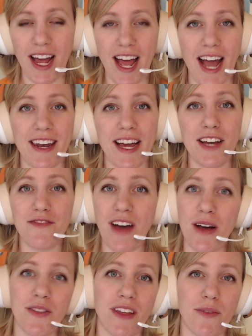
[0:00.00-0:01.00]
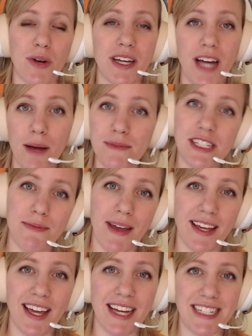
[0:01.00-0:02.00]
and I have found that when it comes to
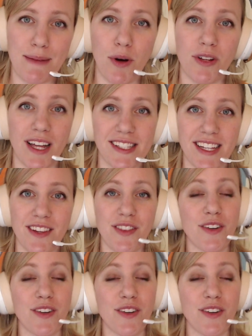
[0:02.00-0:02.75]
making a demo lesson,